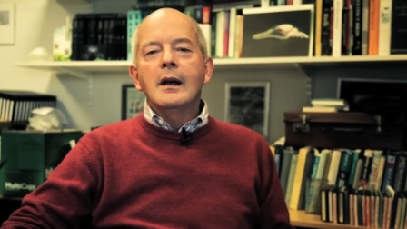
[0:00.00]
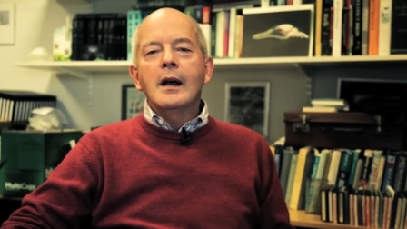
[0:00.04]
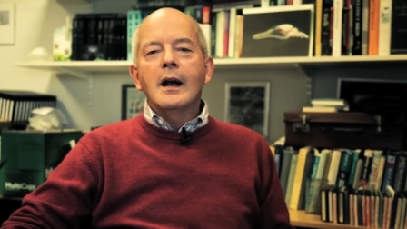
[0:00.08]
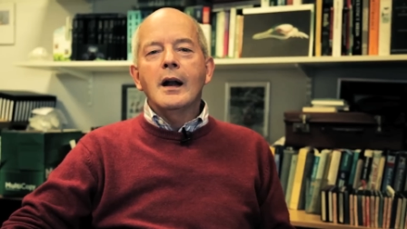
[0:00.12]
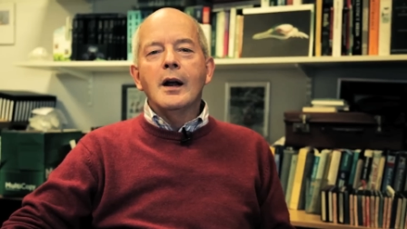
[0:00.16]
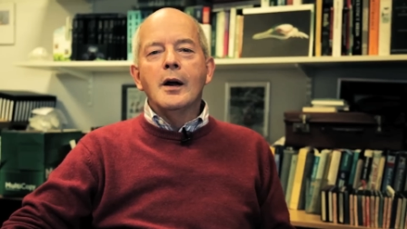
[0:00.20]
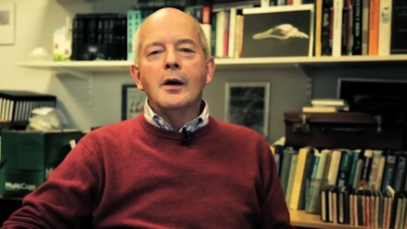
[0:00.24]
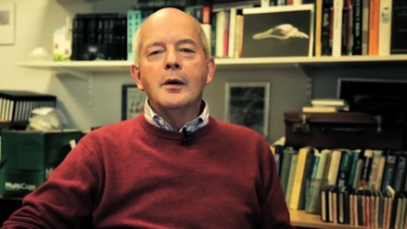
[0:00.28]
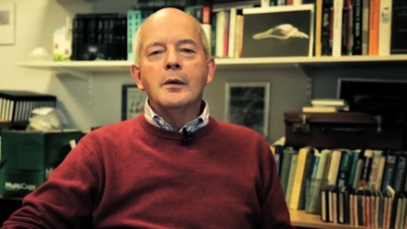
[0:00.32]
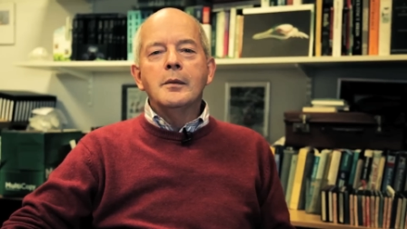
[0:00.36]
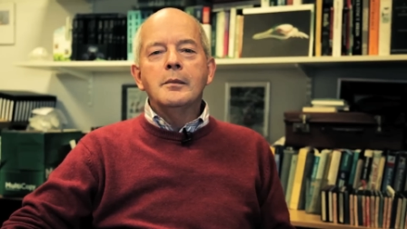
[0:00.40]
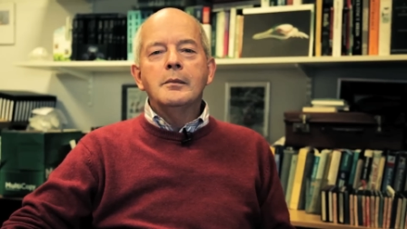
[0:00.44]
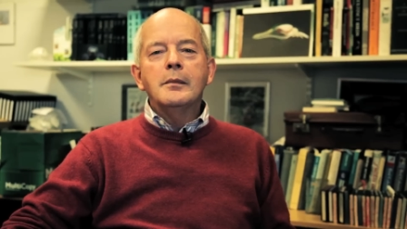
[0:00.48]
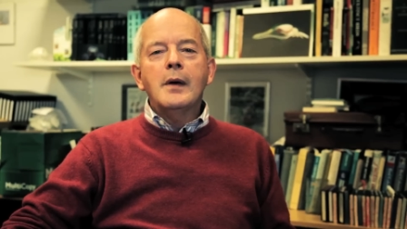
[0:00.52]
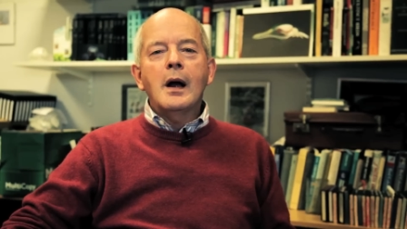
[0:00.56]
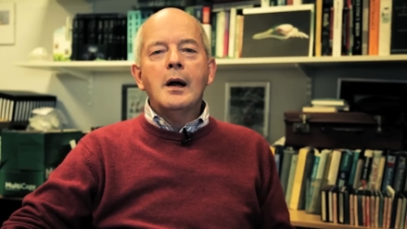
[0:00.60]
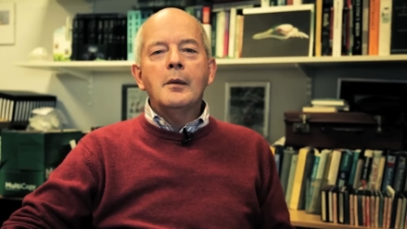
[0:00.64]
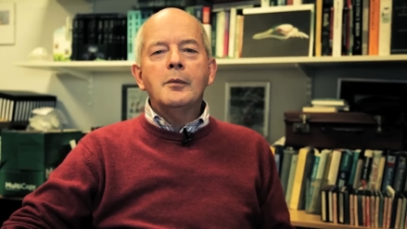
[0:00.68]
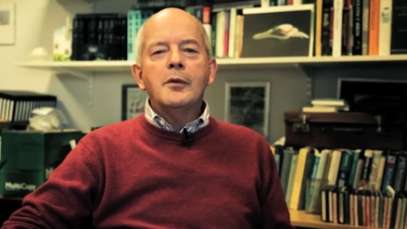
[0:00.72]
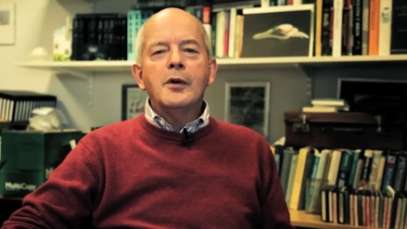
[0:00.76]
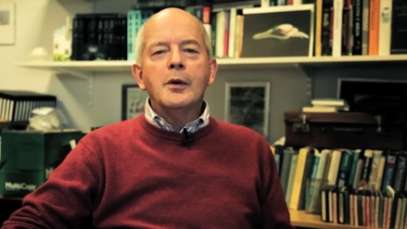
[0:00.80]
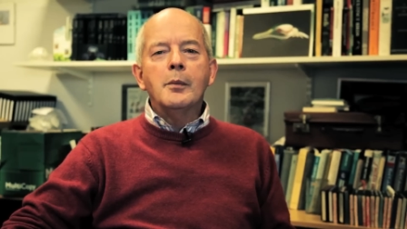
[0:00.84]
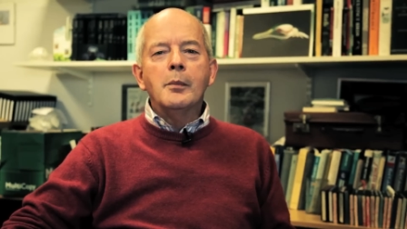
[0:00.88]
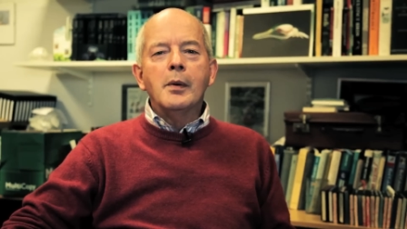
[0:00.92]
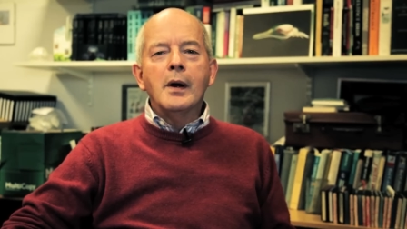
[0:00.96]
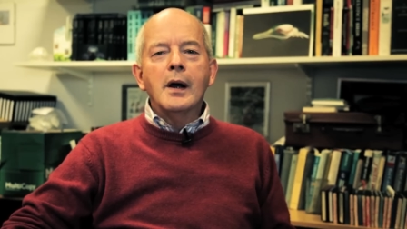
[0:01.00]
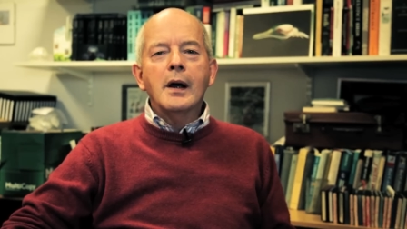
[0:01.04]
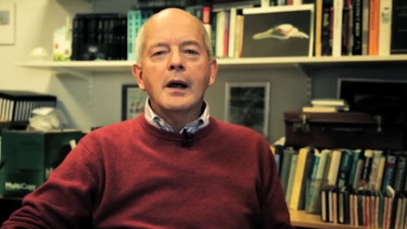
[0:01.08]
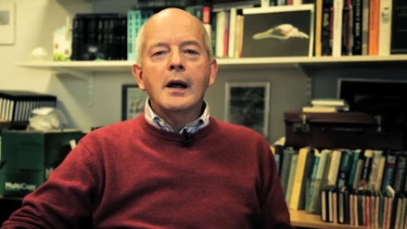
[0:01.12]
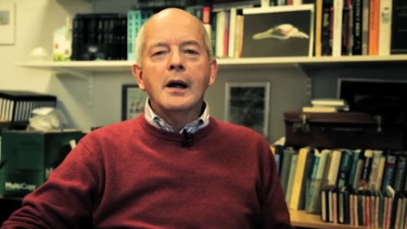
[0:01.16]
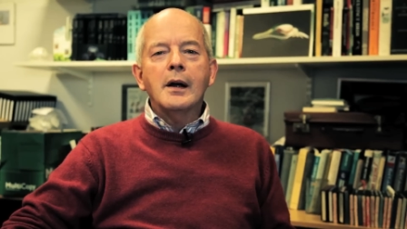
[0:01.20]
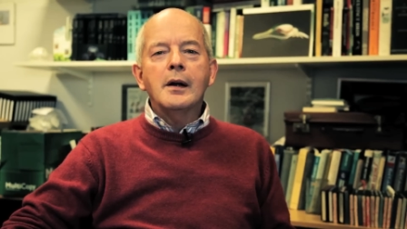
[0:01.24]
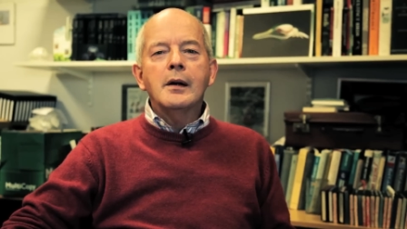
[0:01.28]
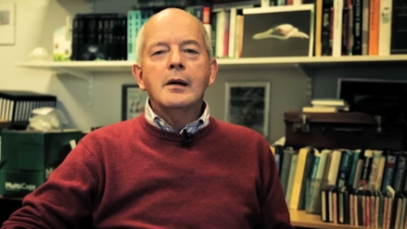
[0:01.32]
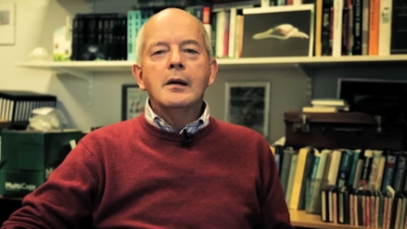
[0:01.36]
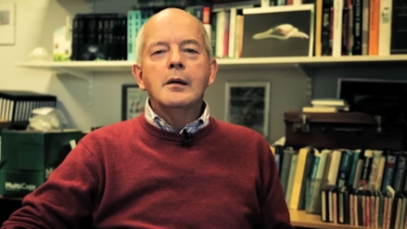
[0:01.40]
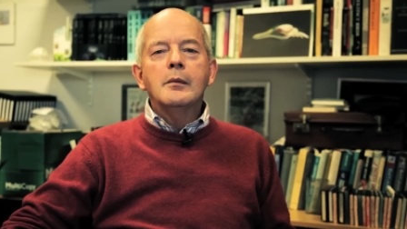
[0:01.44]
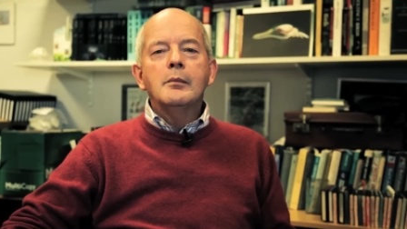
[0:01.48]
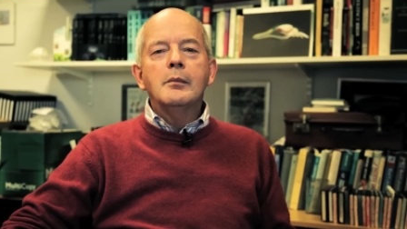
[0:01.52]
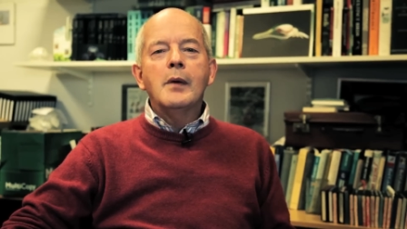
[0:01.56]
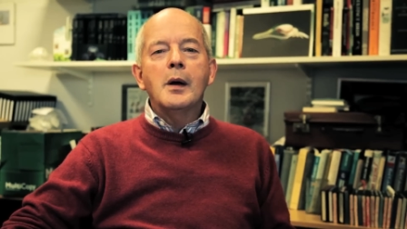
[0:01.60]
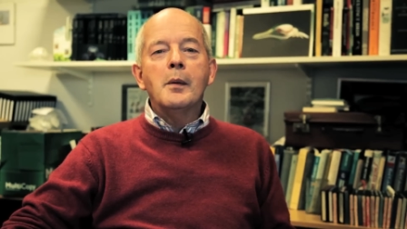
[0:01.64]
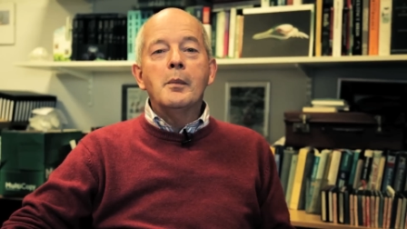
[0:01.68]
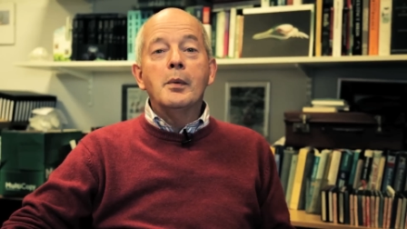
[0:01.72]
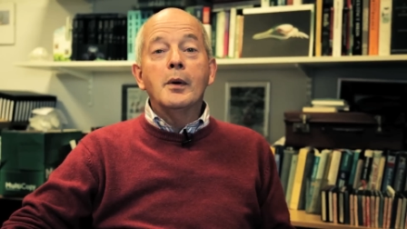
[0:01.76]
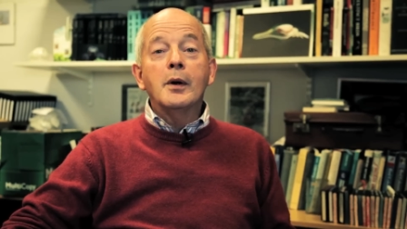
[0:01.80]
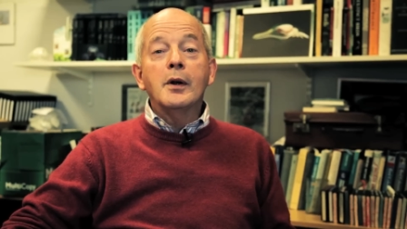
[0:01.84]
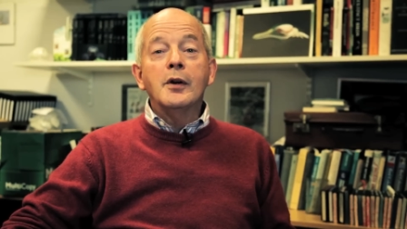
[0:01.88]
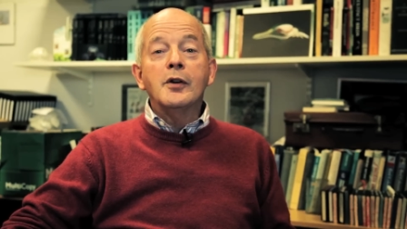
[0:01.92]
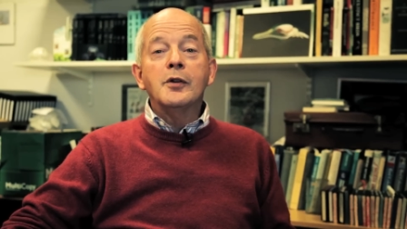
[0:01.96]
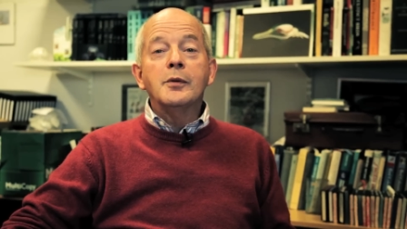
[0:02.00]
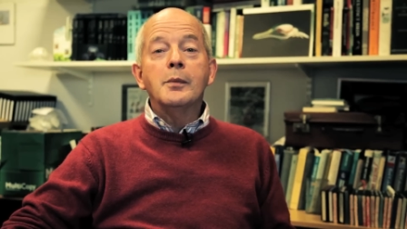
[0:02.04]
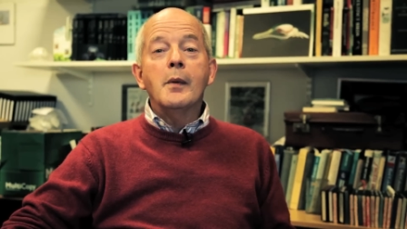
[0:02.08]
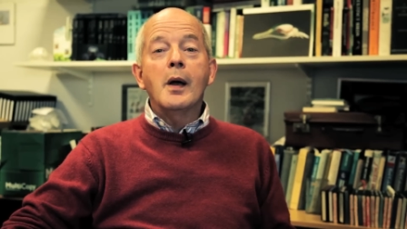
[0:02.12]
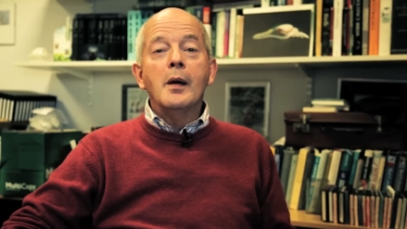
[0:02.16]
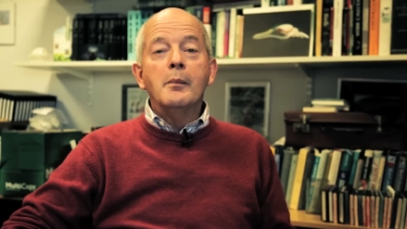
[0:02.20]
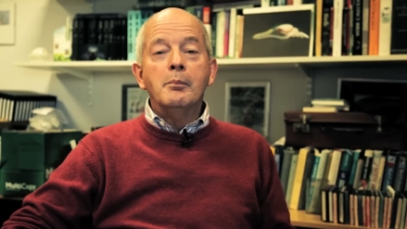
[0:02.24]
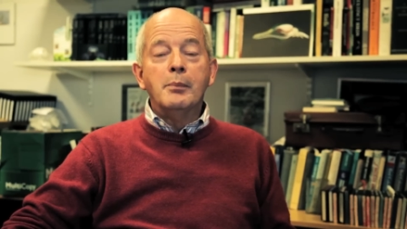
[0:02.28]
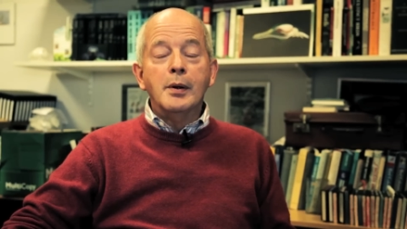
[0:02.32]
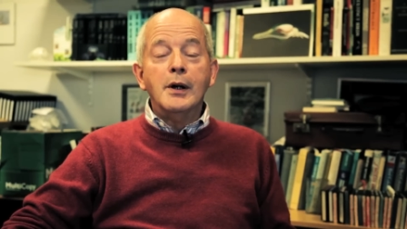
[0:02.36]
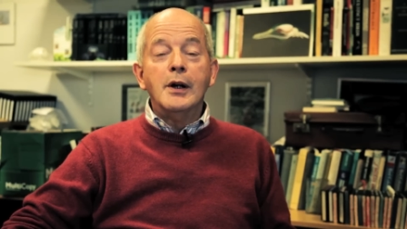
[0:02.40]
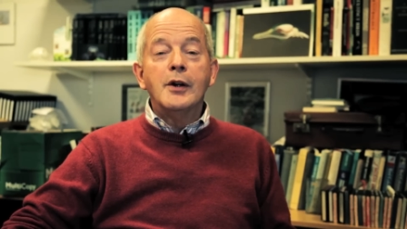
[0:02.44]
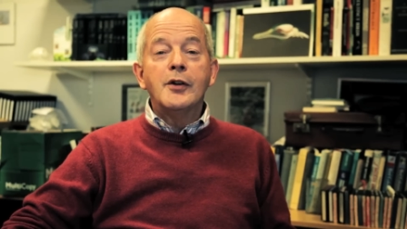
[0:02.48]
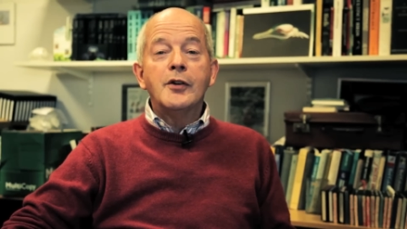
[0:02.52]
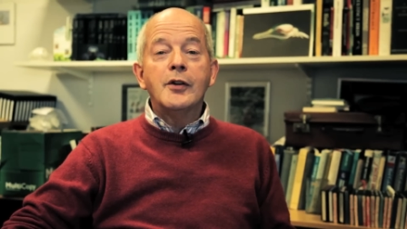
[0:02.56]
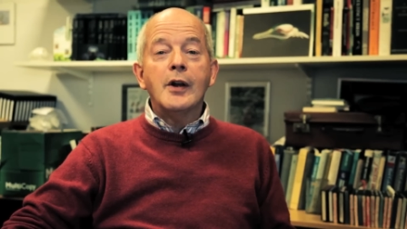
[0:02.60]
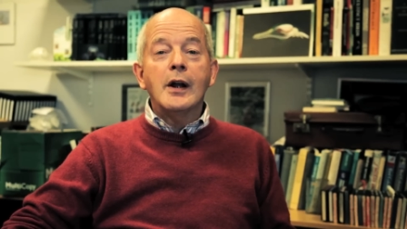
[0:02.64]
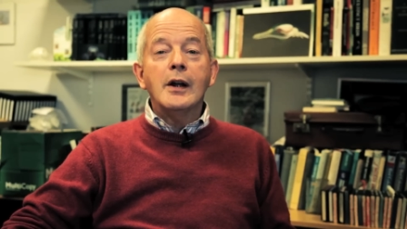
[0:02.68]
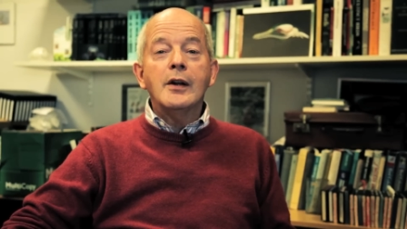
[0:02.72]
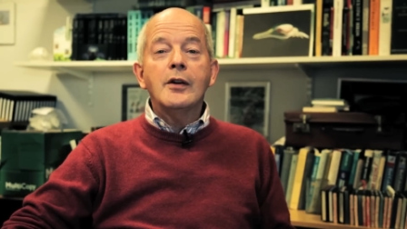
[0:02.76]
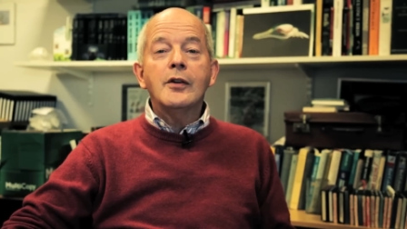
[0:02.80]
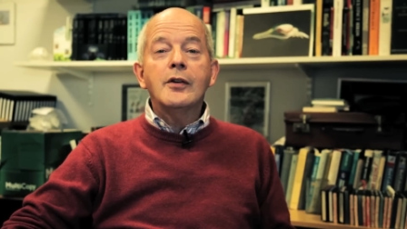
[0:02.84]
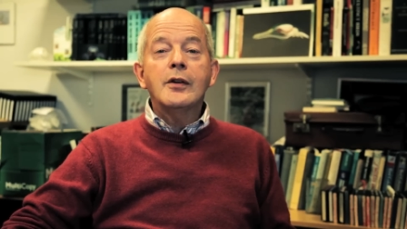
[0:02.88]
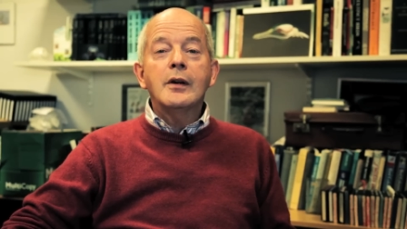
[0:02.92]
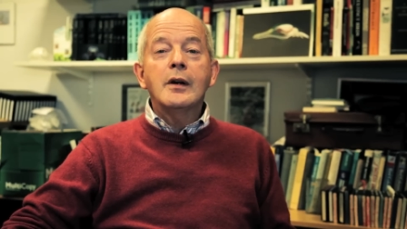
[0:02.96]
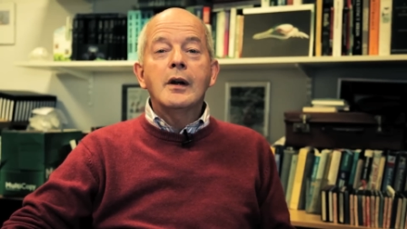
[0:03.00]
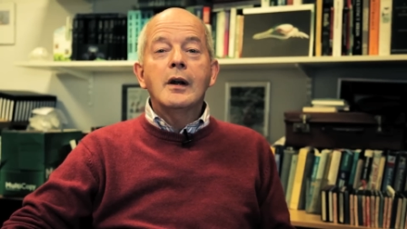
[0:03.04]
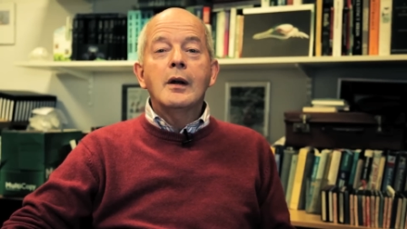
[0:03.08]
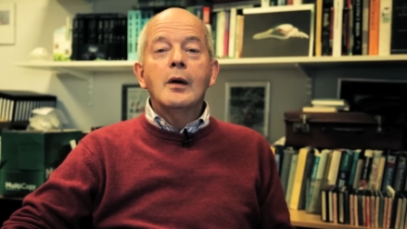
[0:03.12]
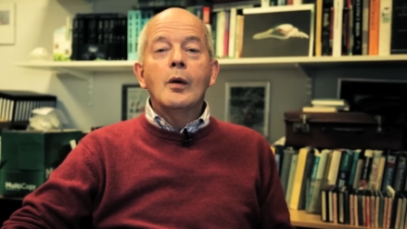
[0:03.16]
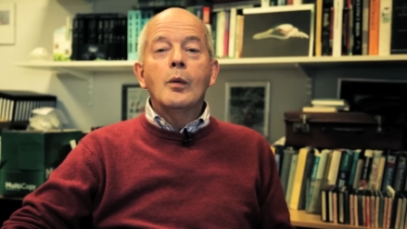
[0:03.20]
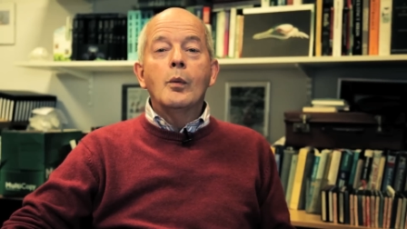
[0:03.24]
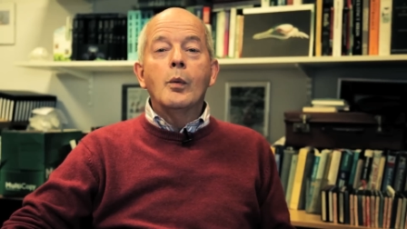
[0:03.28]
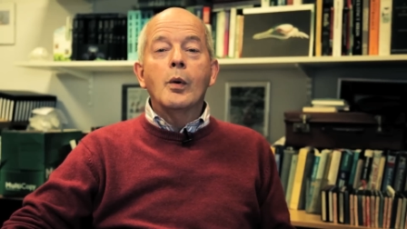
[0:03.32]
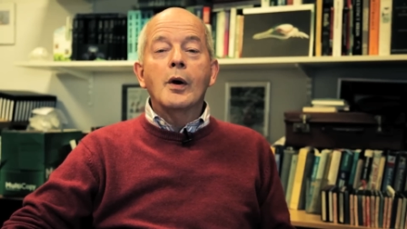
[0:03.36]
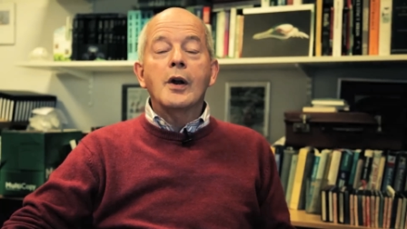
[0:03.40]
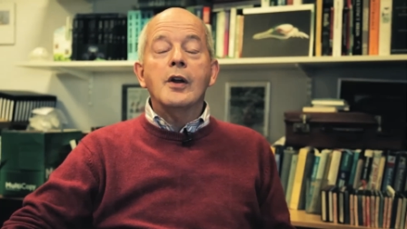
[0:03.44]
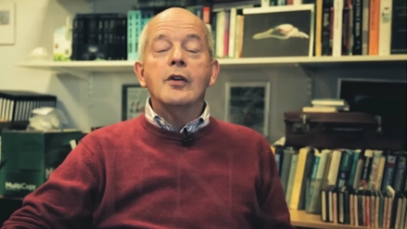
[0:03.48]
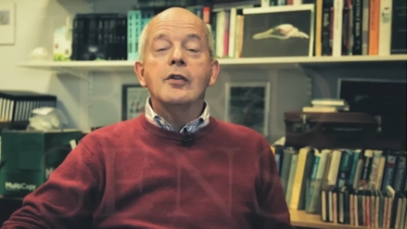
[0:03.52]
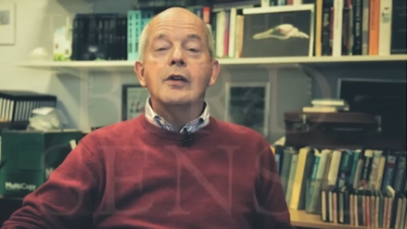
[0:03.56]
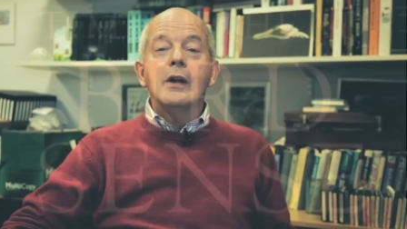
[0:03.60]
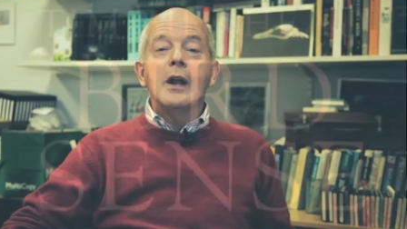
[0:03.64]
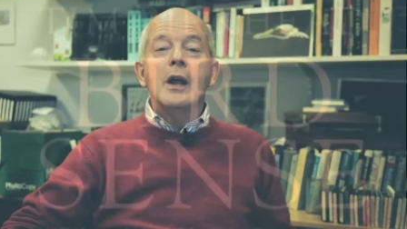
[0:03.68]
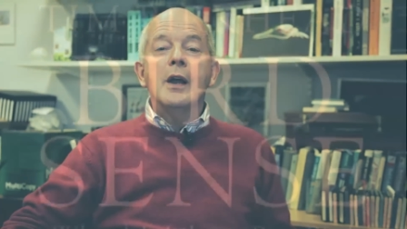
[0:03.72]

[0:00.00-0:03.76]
Hello, I'm Tim Birkhead. My book is Bird Sense, What It's